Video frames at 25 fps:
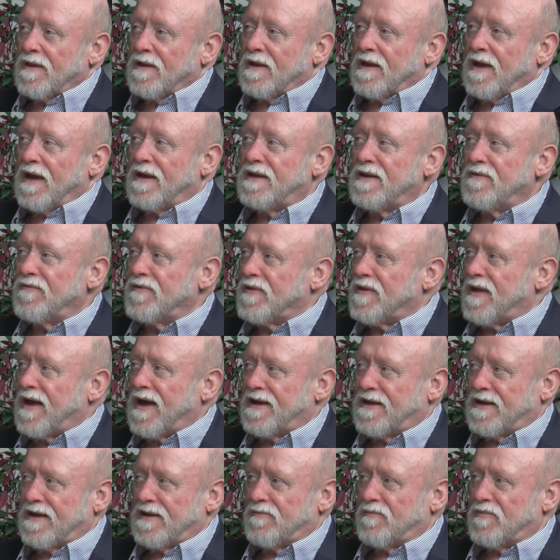And even
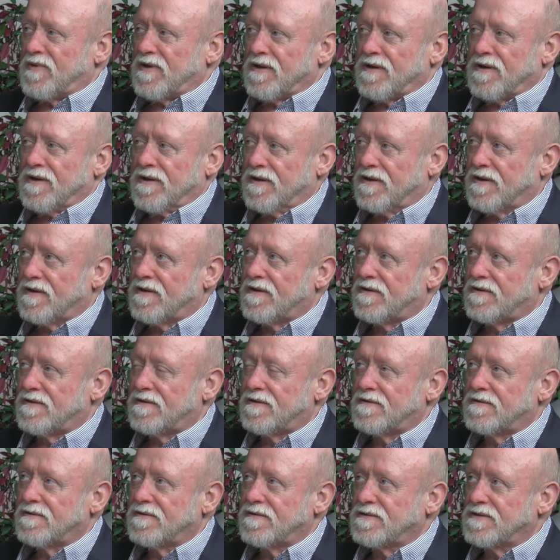that had been
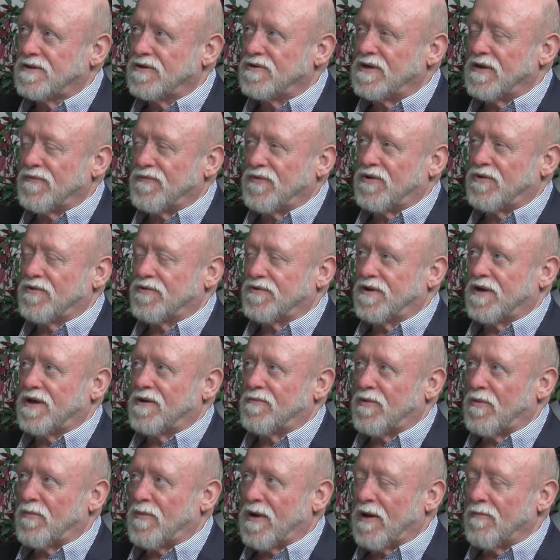so difficult to
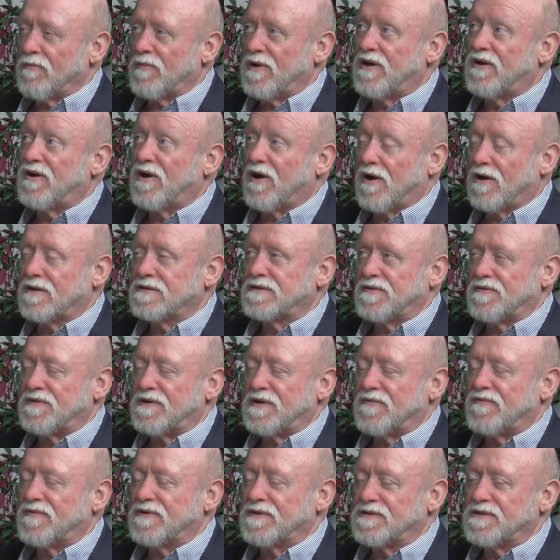come about because of the
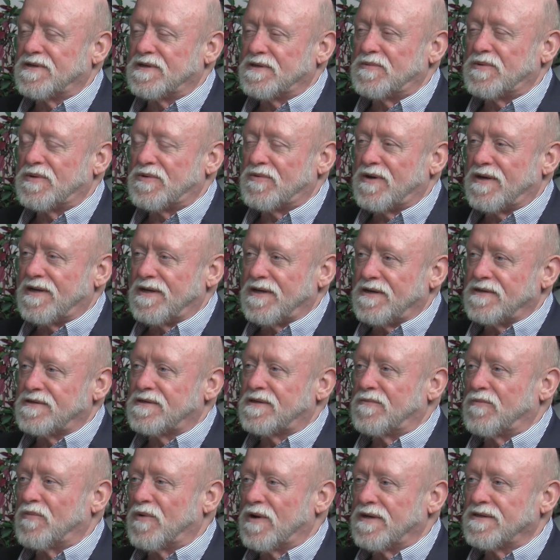differences between
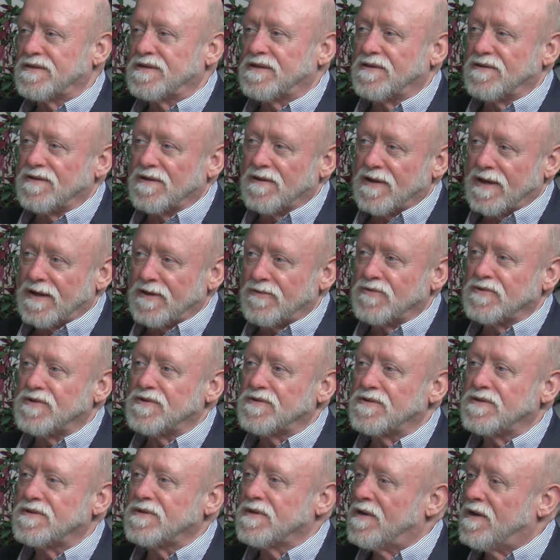East and West and the
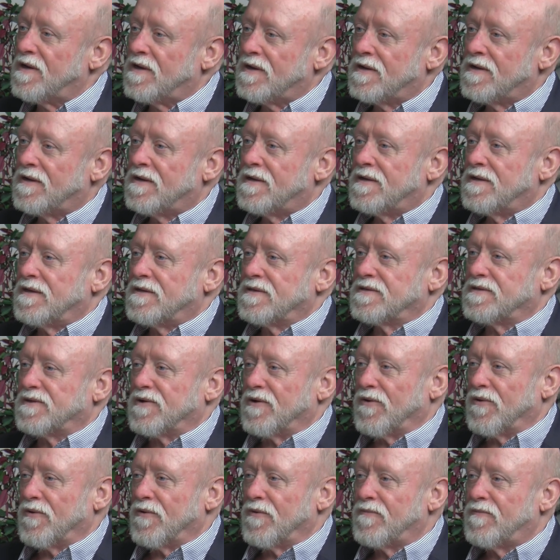languages.
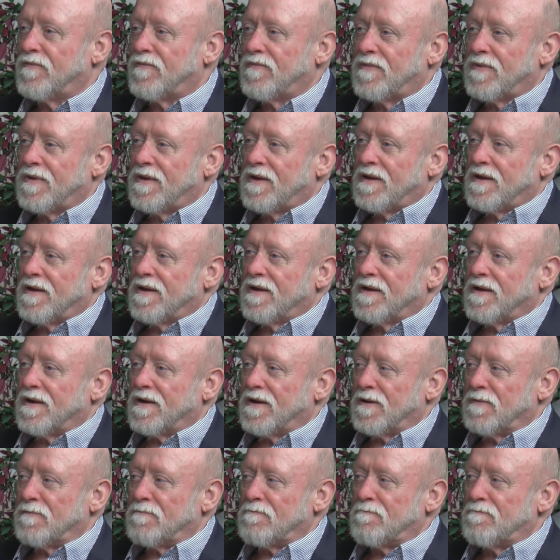So
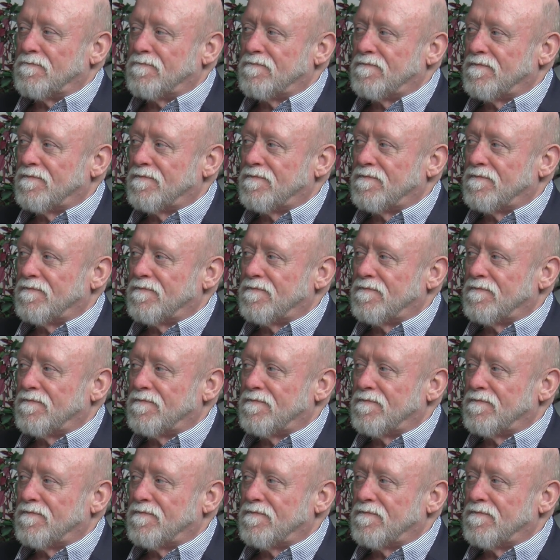um,